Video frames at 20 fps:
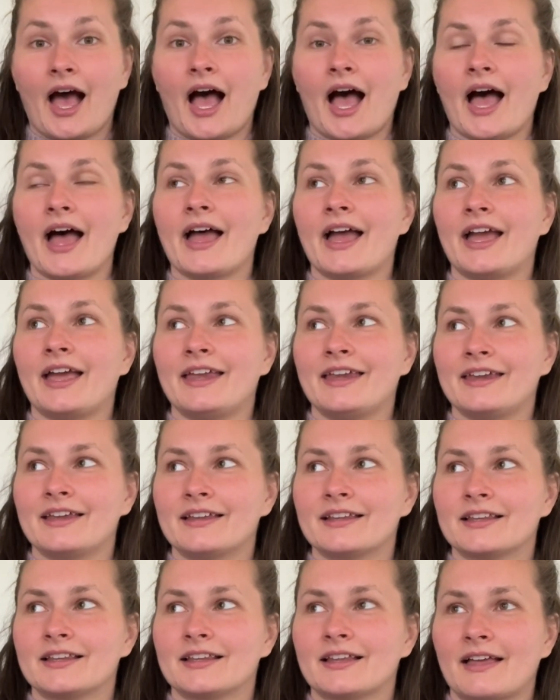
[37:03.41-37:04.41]

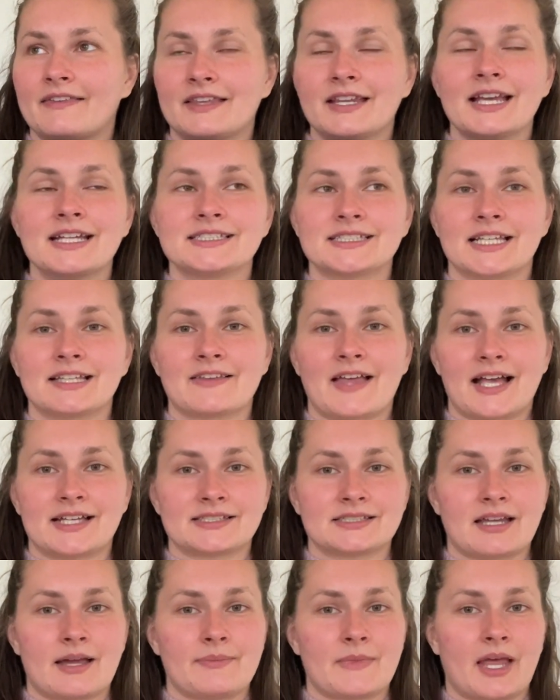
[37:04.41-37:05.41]
I think I said
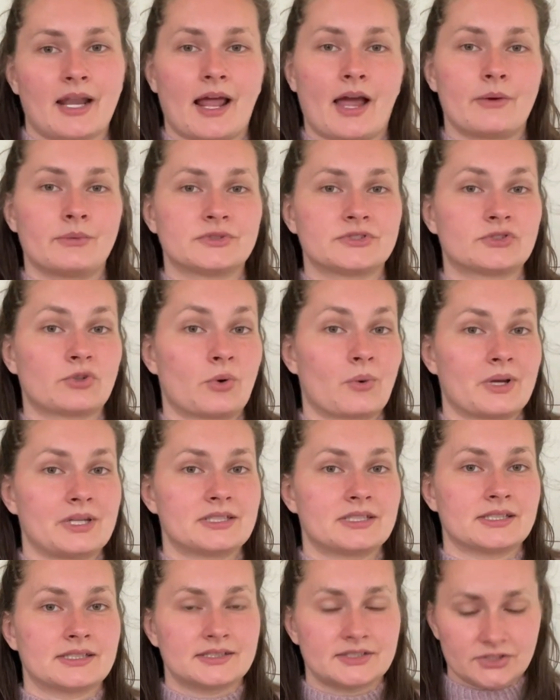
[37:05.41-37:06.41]
last time that I was going
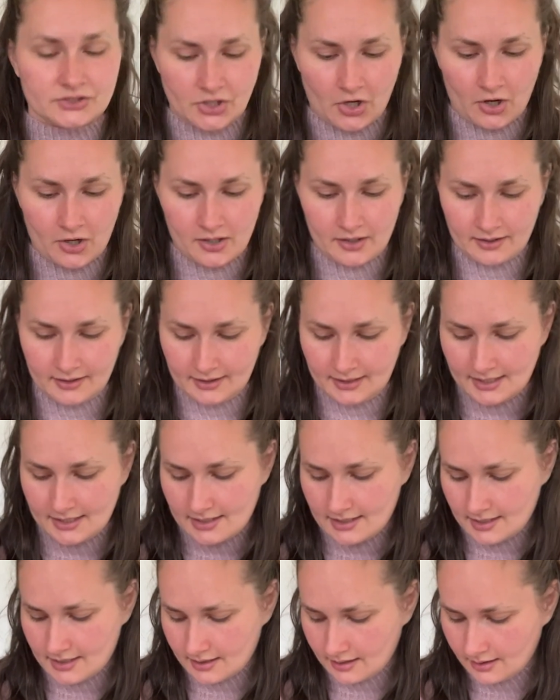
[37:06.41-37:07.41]
to start
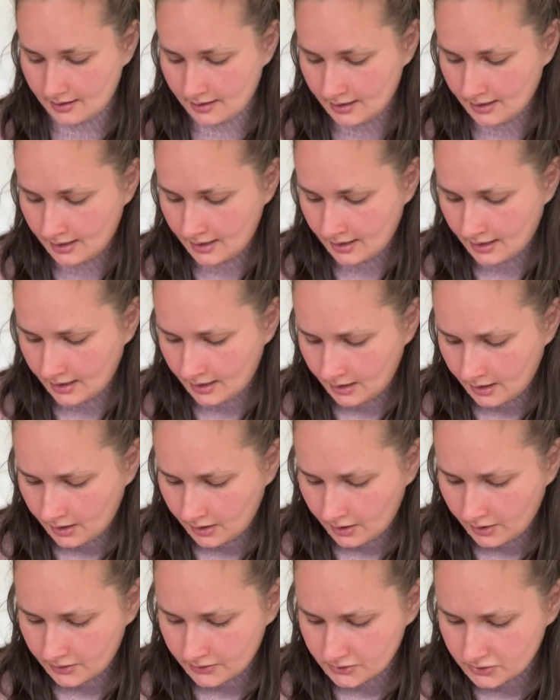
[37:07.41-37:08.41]
the
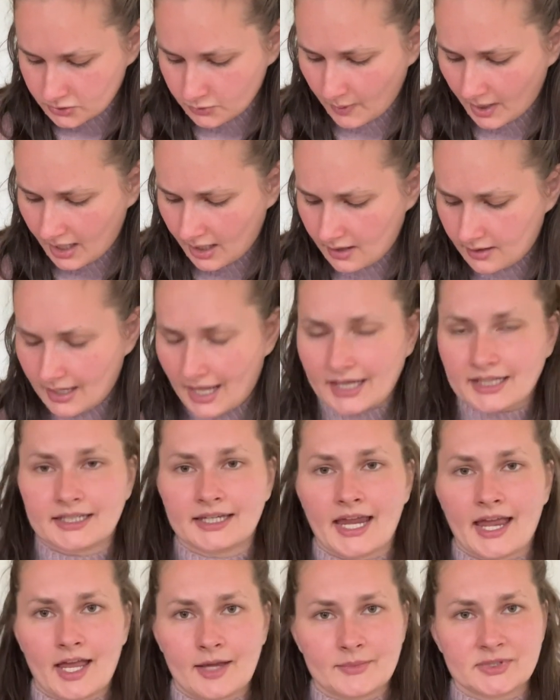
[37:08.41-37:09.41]
square neck
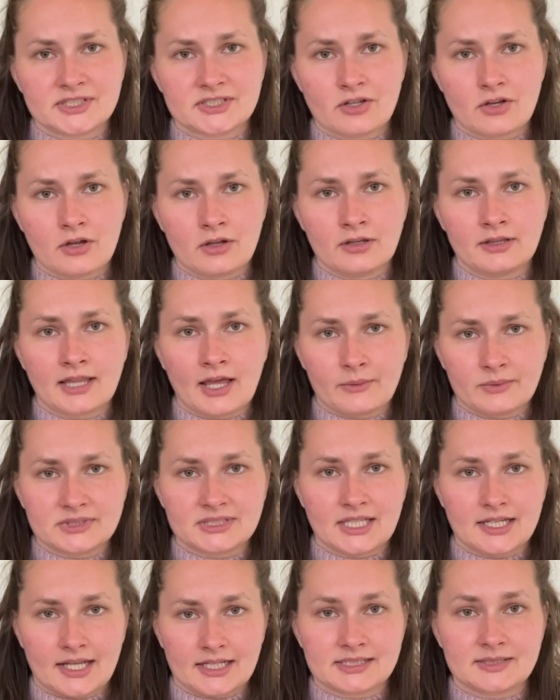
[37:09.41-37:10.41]
camisole. That was
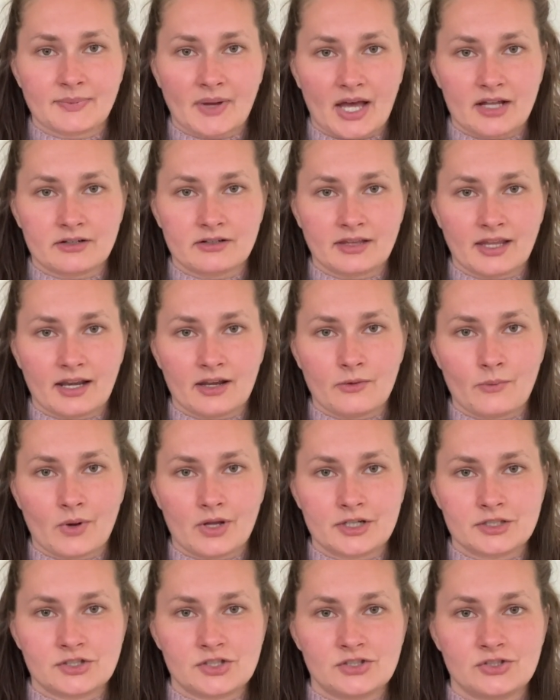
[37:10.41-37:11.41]
the next pattern that I
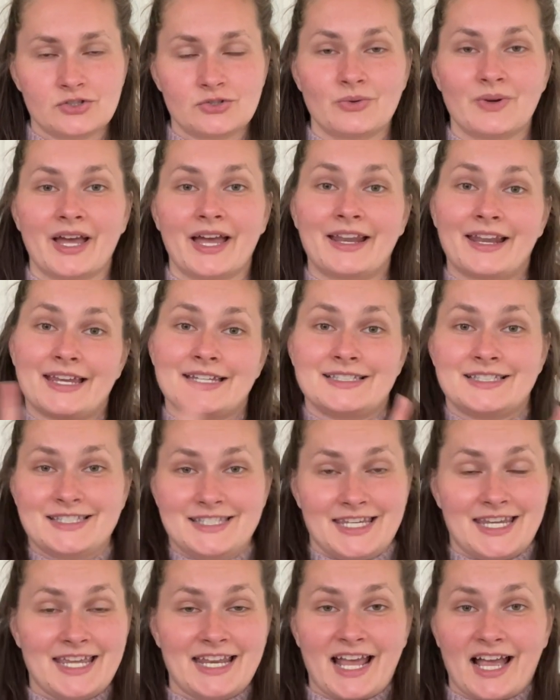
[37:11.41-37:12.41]
wanted to do. And I
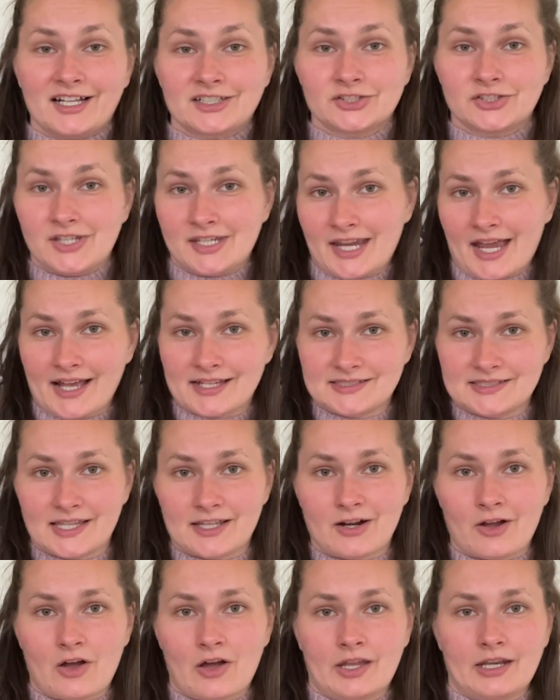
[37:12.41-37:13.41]
did actually cast that
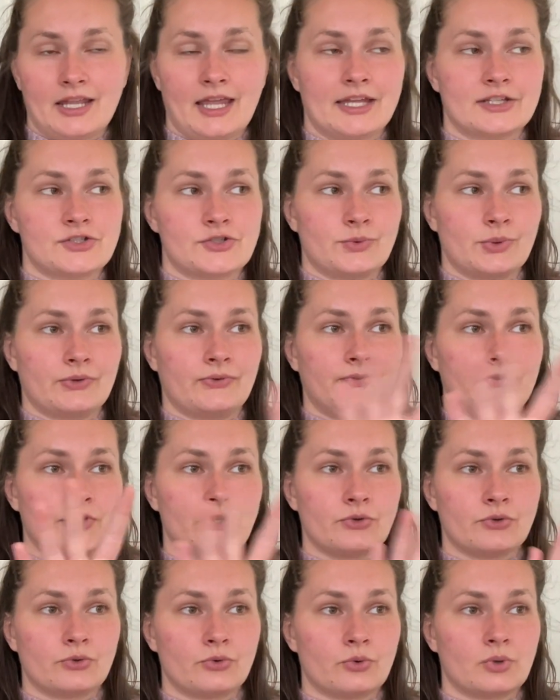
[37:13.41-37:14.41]
on and do a
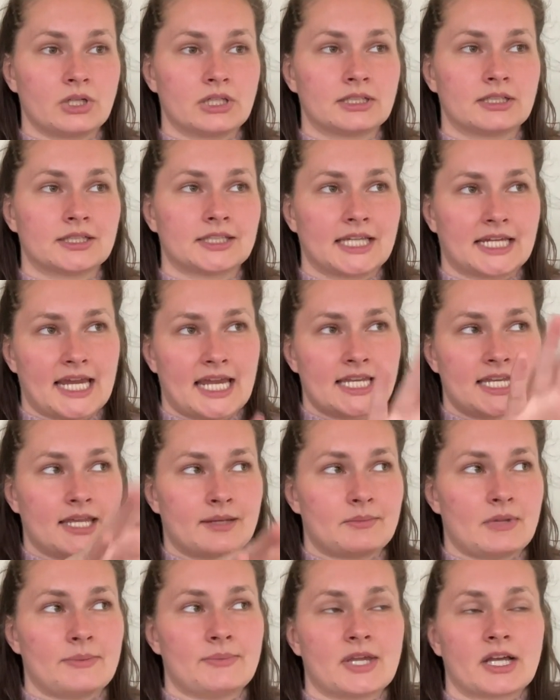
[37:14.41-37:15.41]
few, like I knit
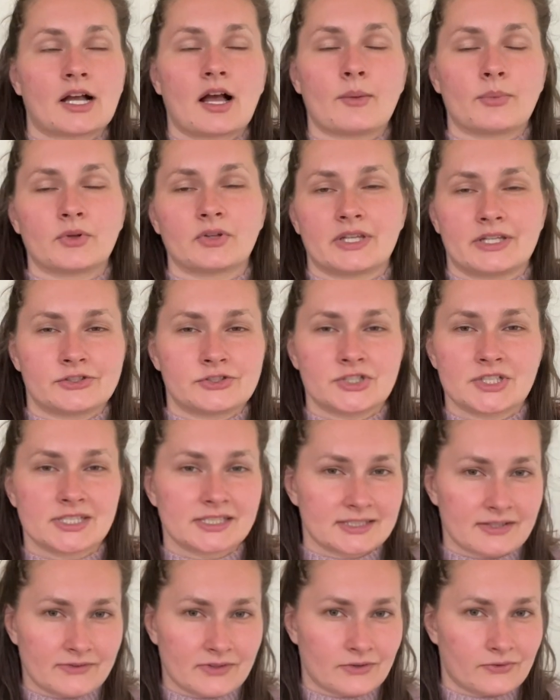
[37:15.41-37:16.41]
maybe a couple
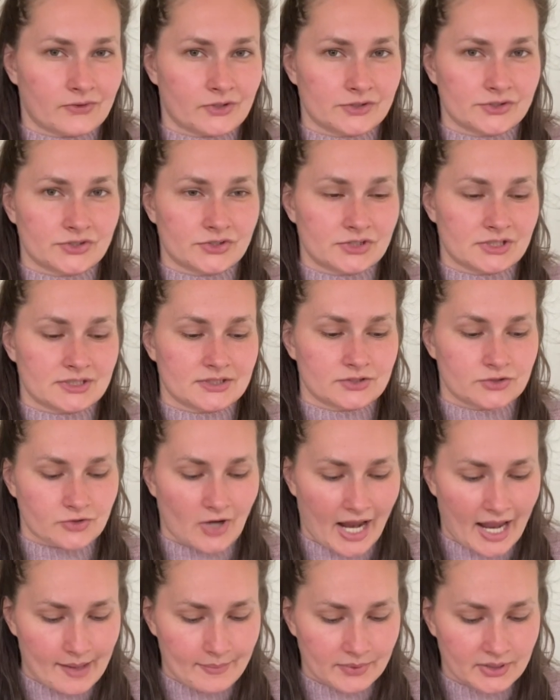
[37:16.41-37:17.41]
inches of the first
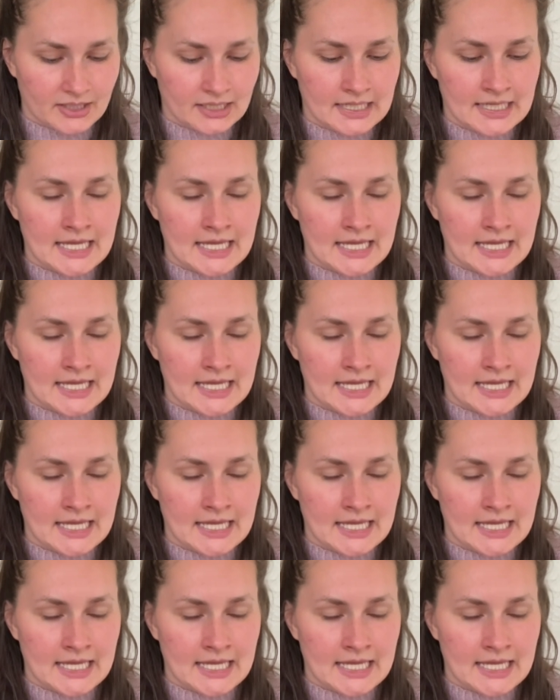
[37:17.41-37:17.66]
strap.